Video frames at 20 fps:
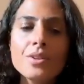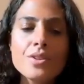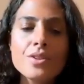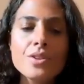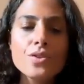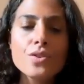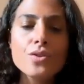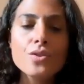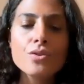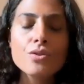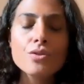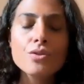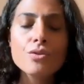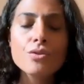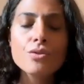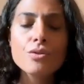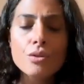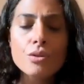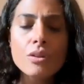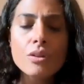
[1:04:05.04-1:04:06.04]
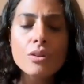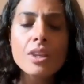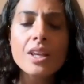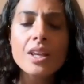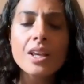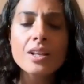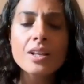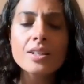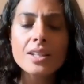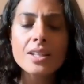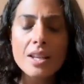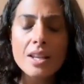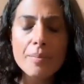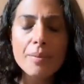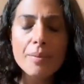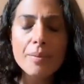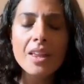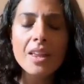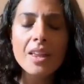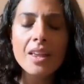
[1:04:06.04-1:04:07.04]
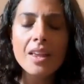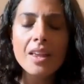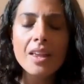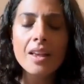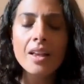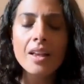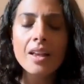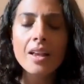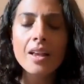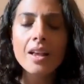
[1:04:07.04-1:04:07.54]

was truly and deeply